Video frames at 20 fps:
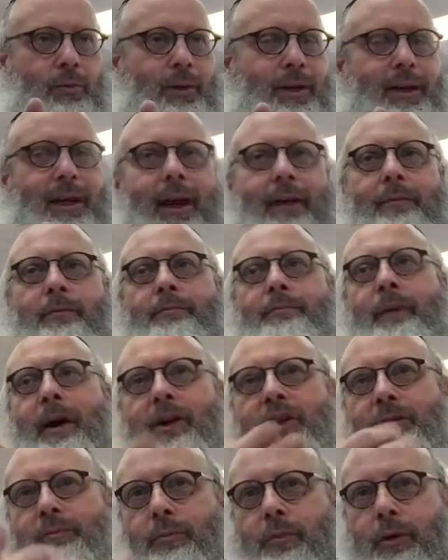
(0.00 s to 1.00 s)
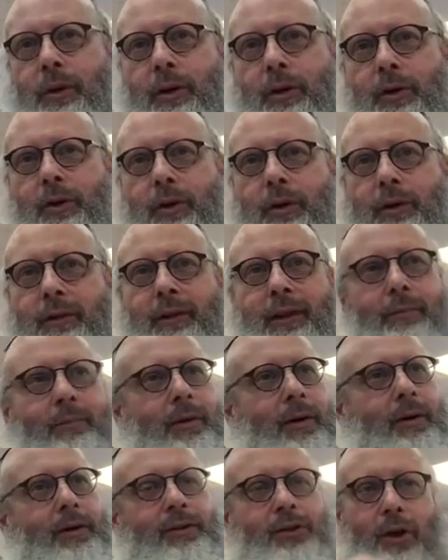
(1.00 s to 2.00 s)
we get much more good than
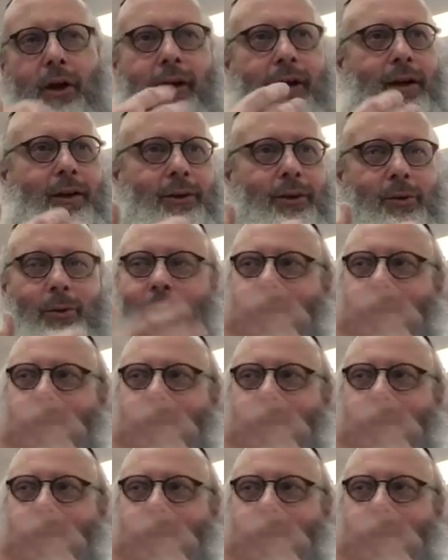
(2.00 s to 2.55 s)
we're zoichet to.